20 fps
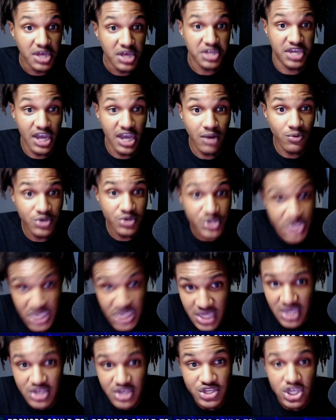
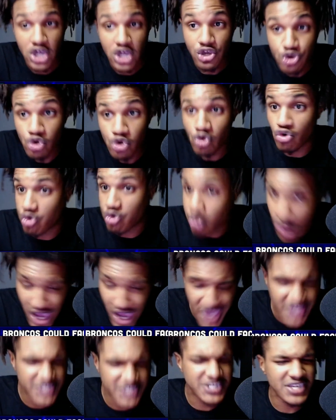guarantees? You
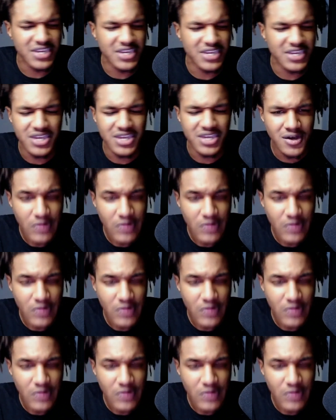crazy.